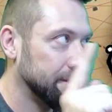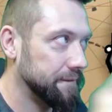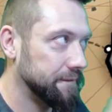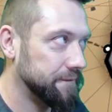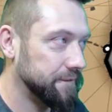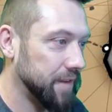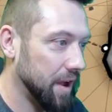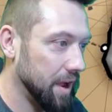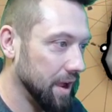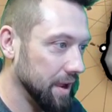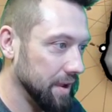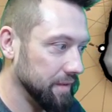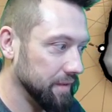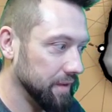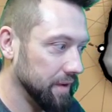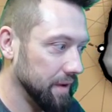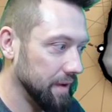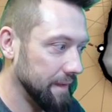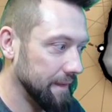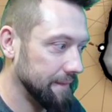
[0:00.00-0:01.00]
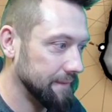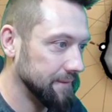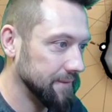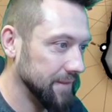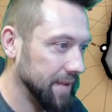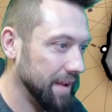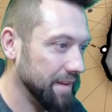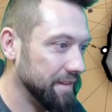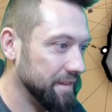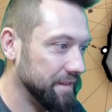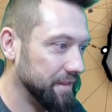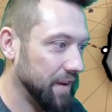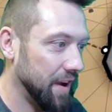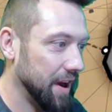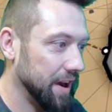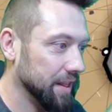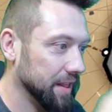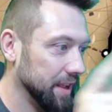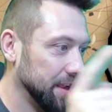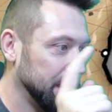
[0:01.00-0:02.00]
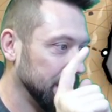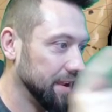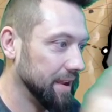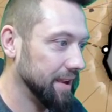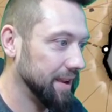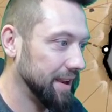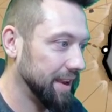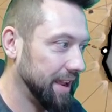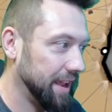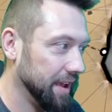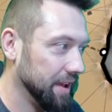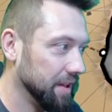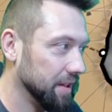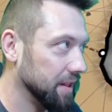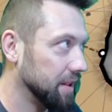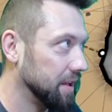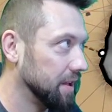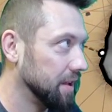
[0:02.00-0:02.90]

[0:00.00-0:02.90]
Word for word: five, and finally, kill.